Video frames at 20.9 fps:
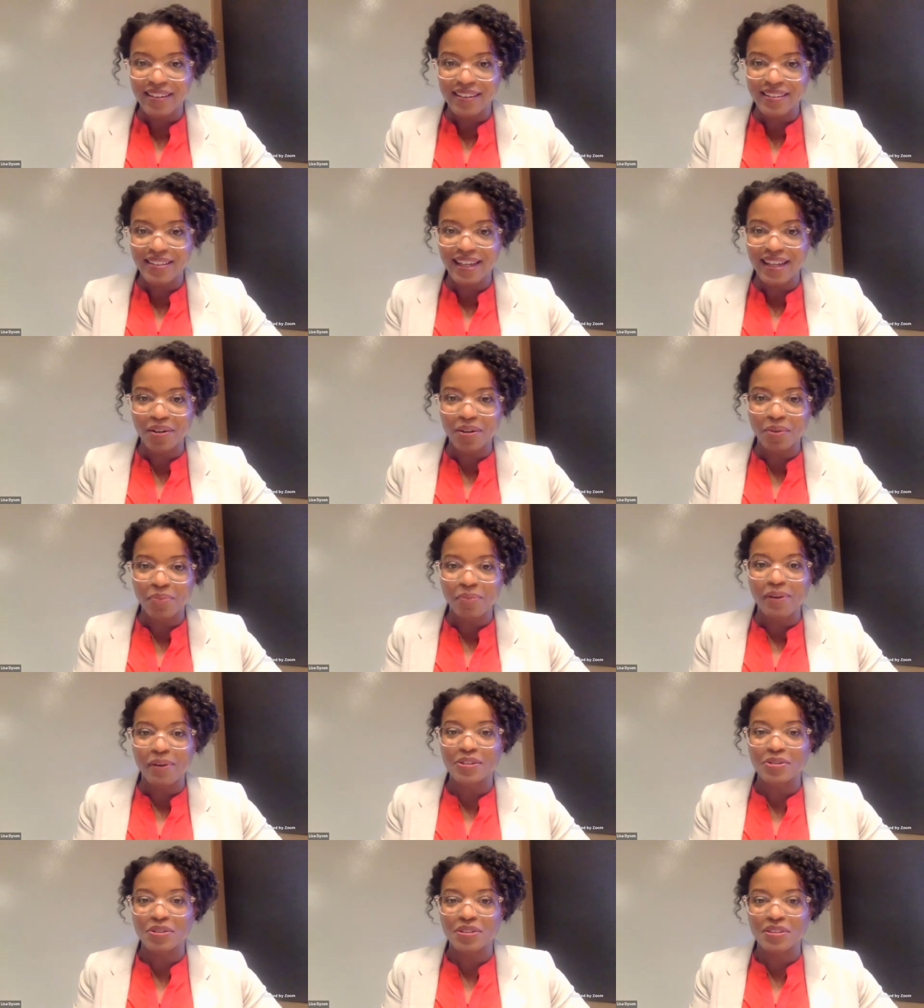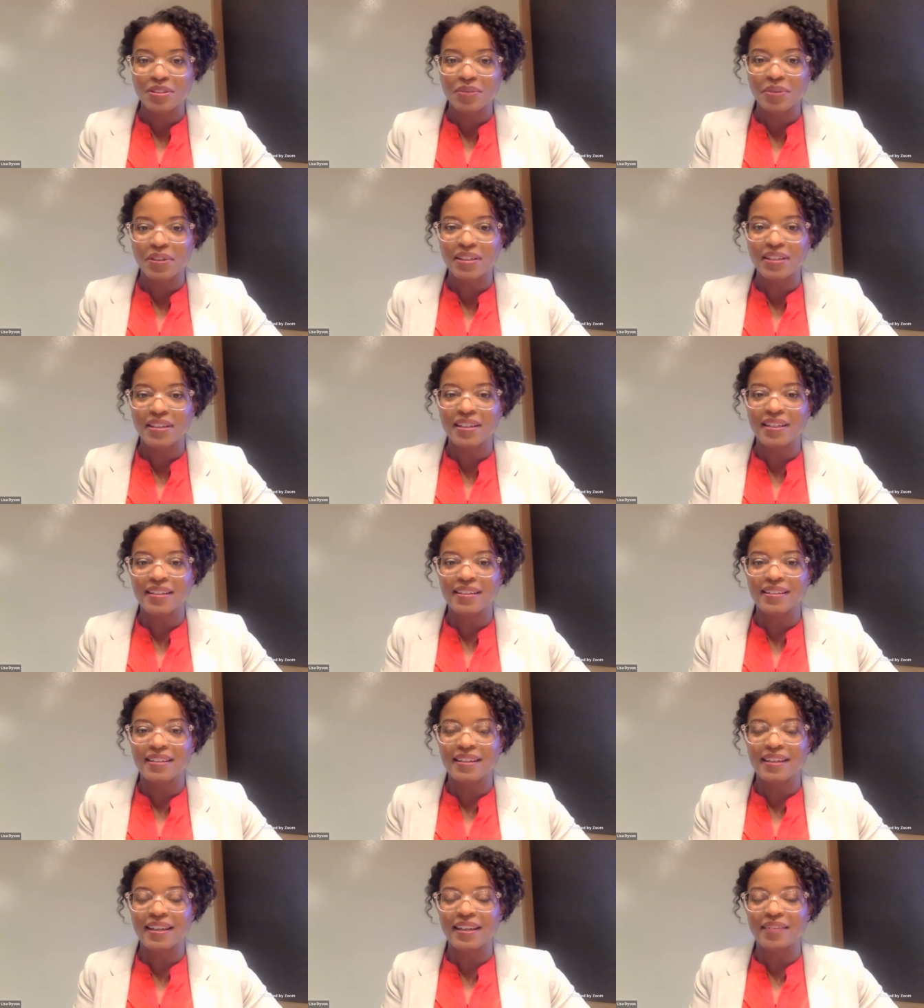the technical metrics that we
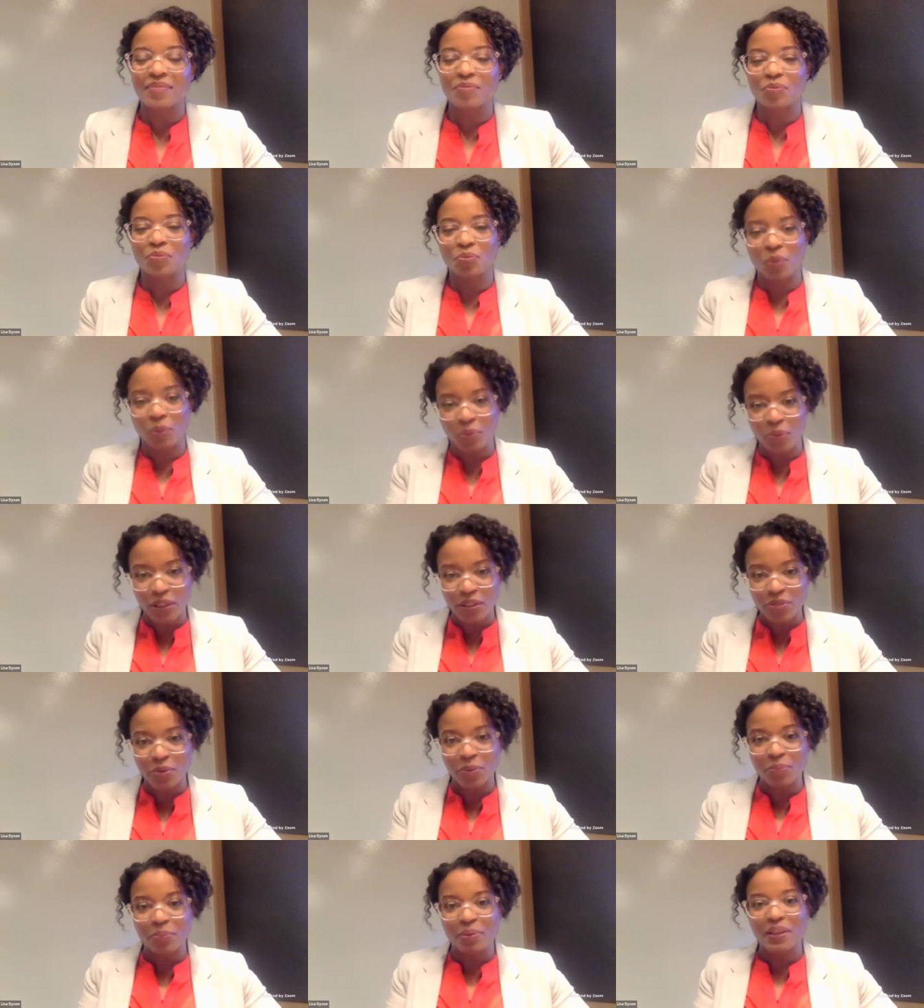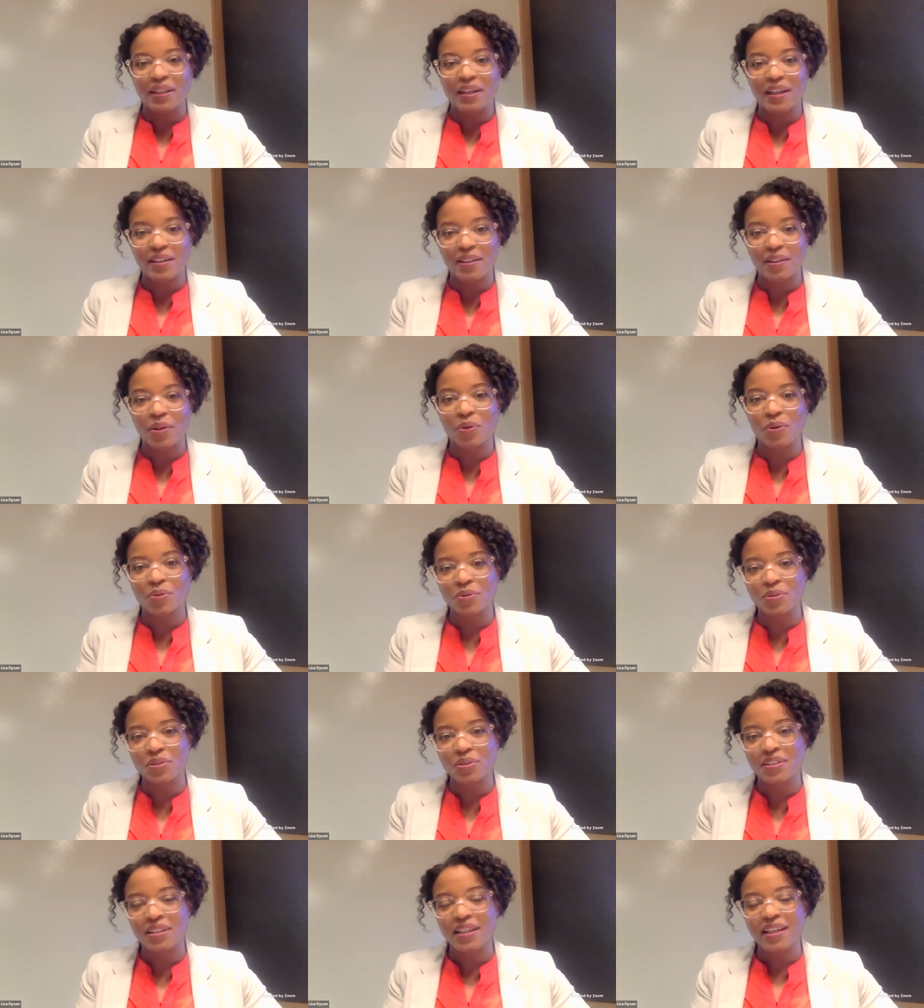need that when once we plug
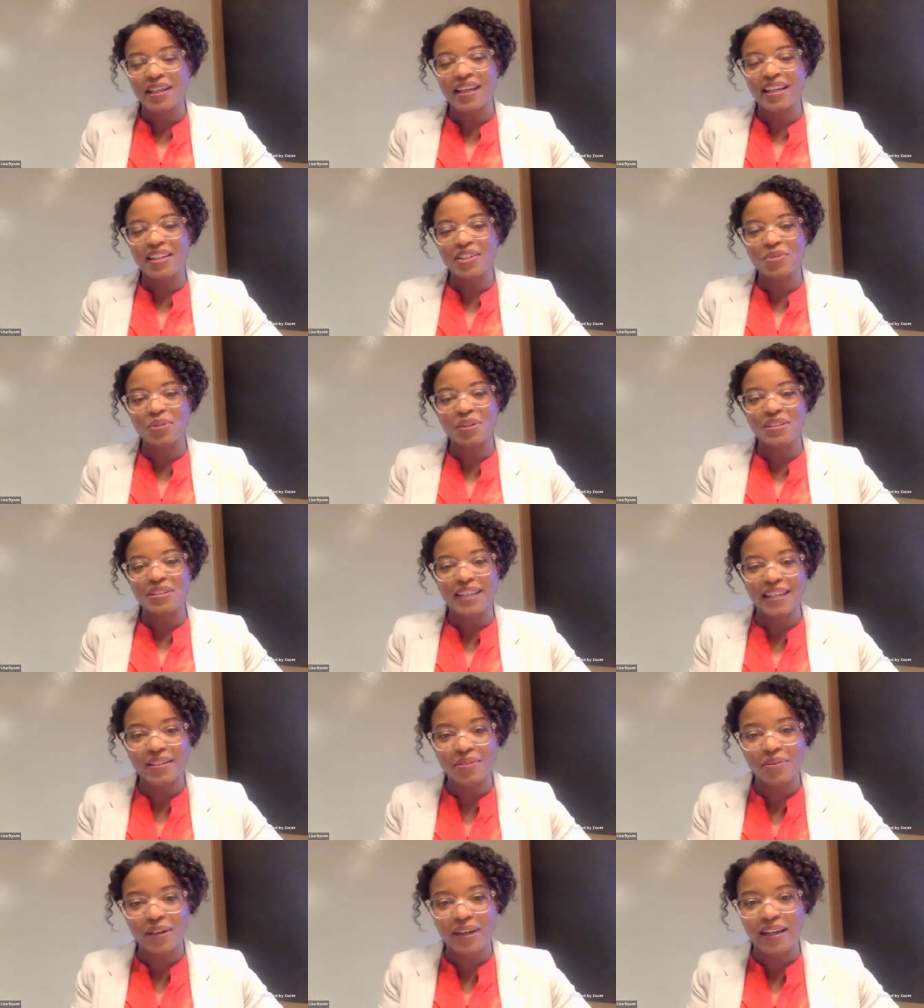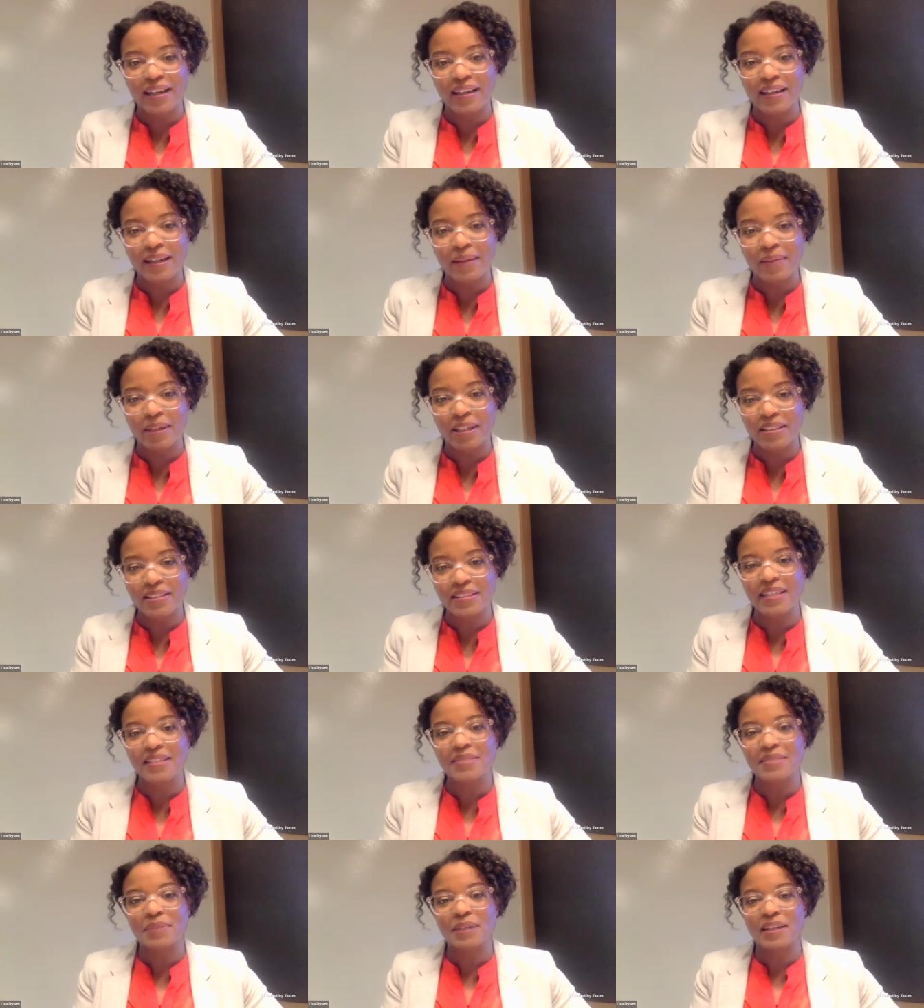those into our techno economic
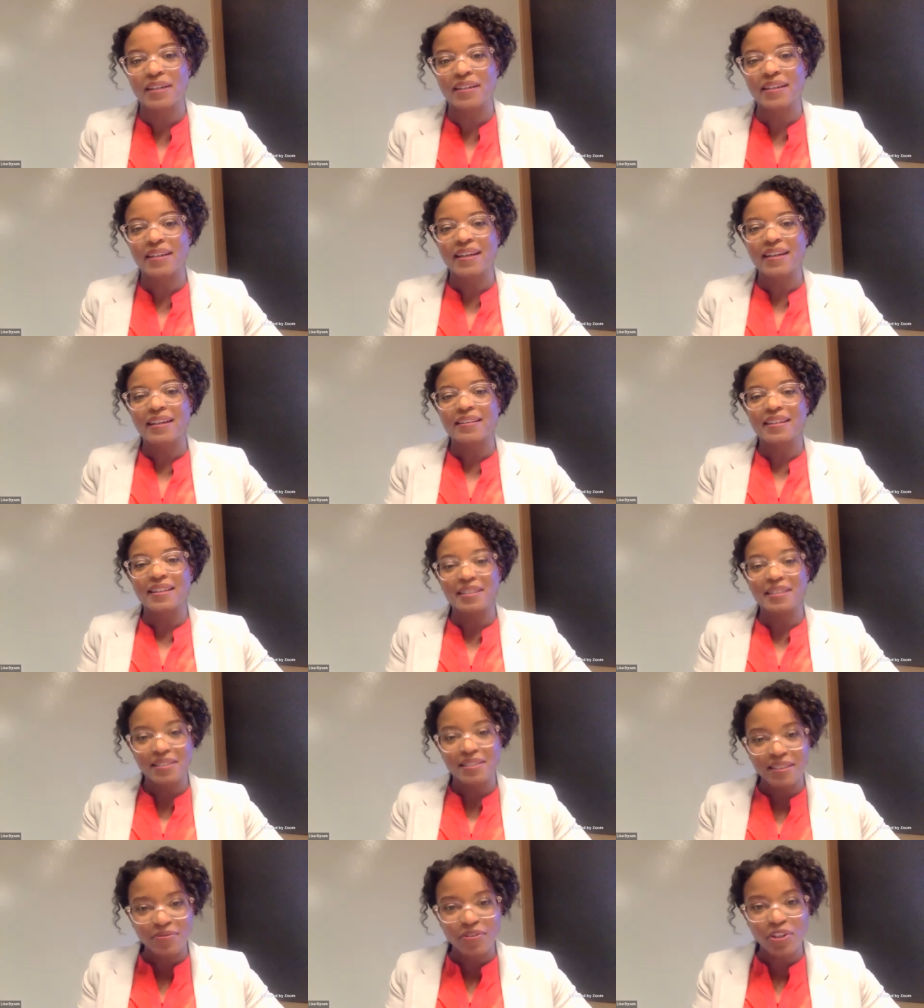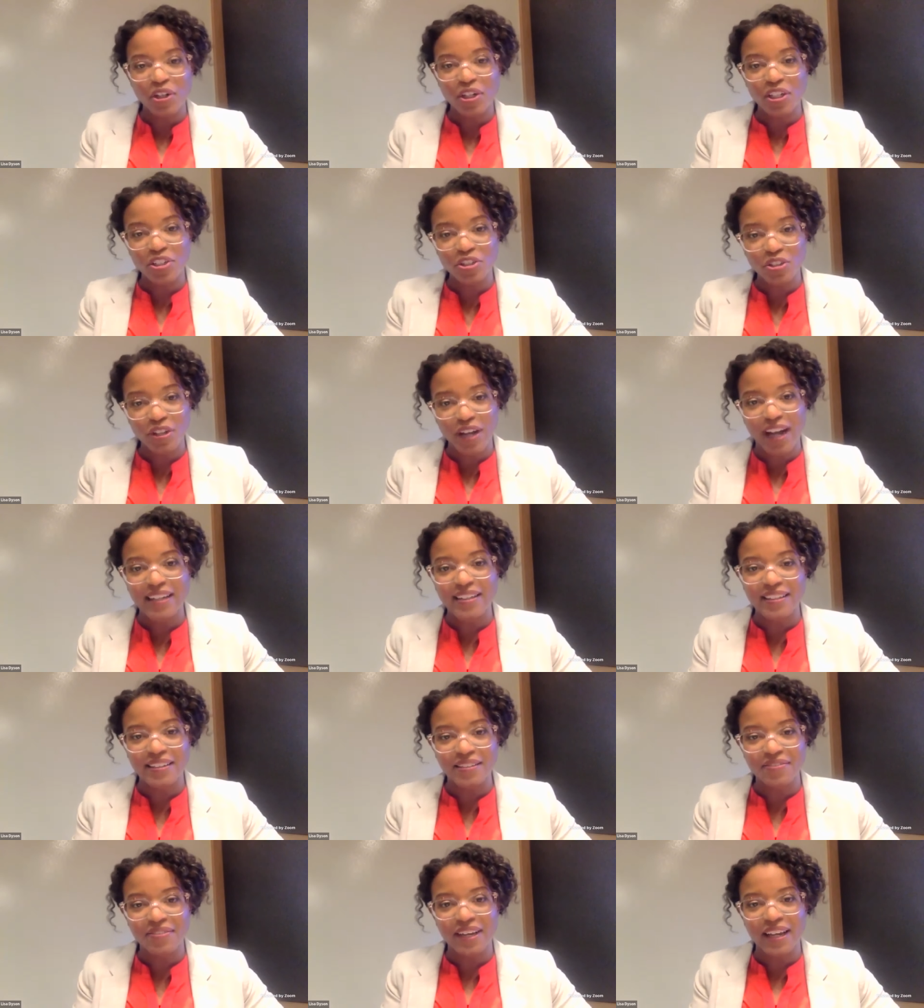assessment then it's a very
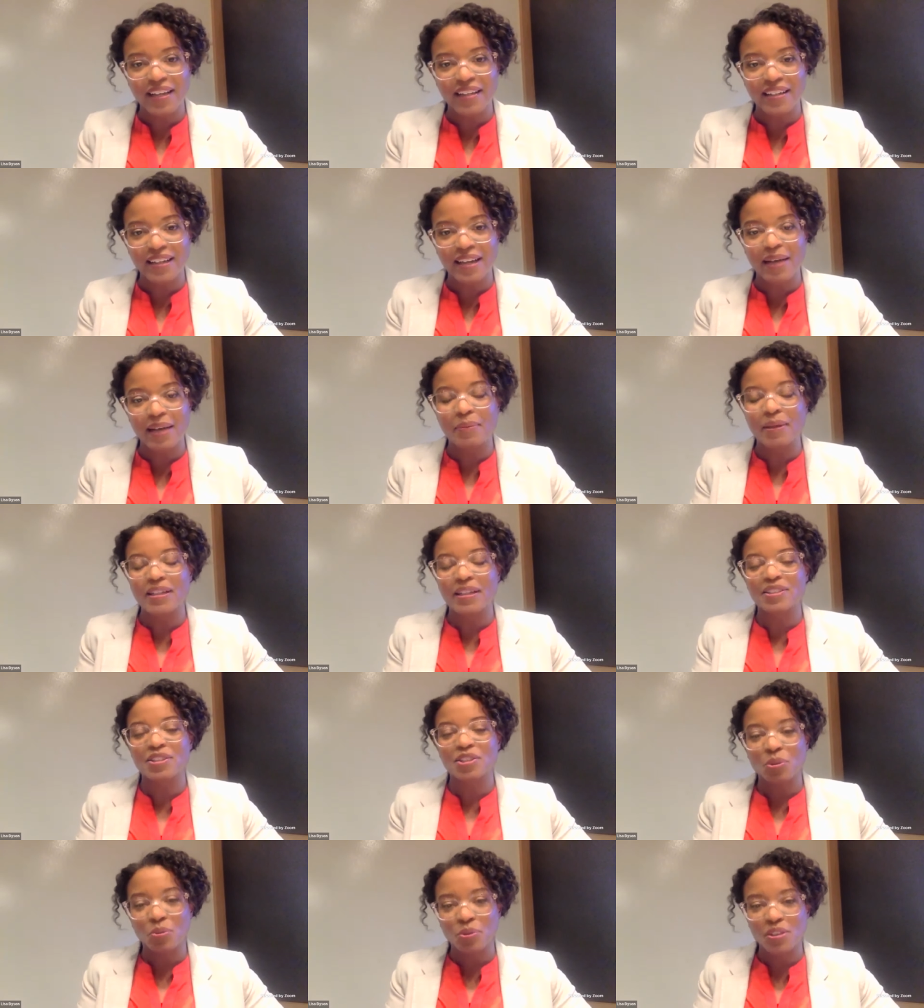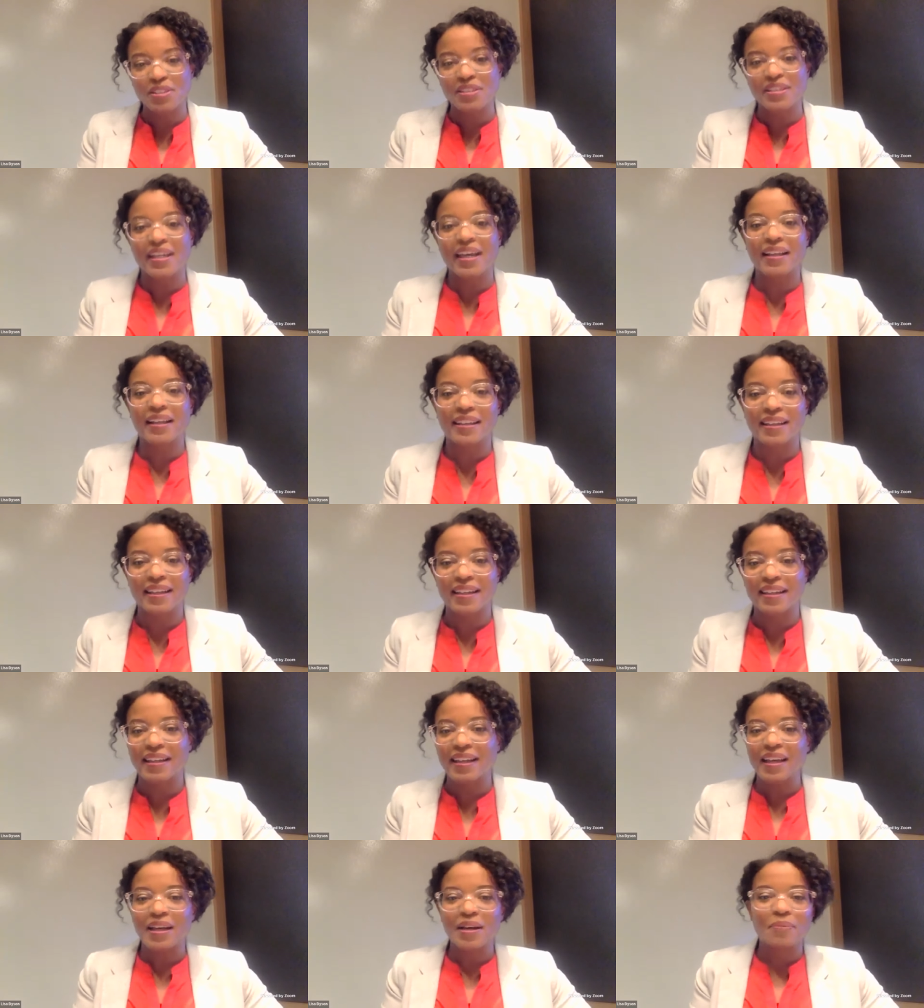attractive economics and so we're
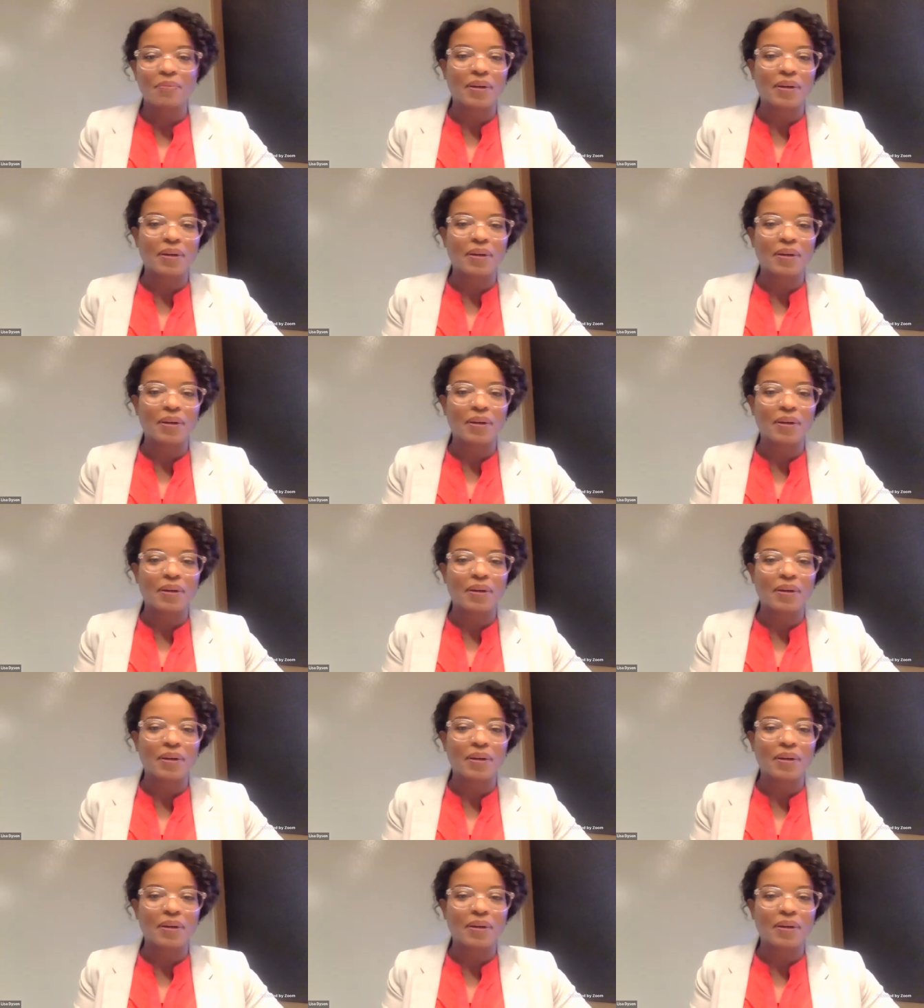scaling